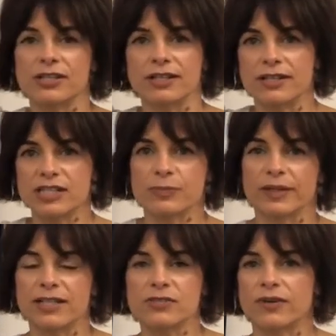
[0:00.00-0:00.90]
And it
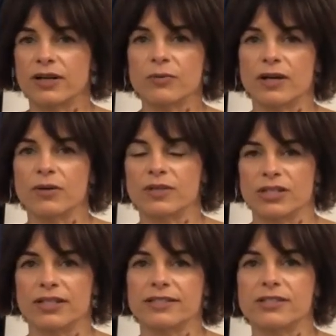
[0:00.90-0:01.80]
explains very well what
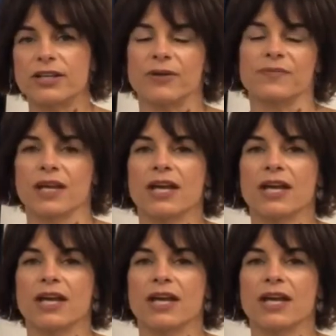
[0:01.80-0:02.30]
you need to do.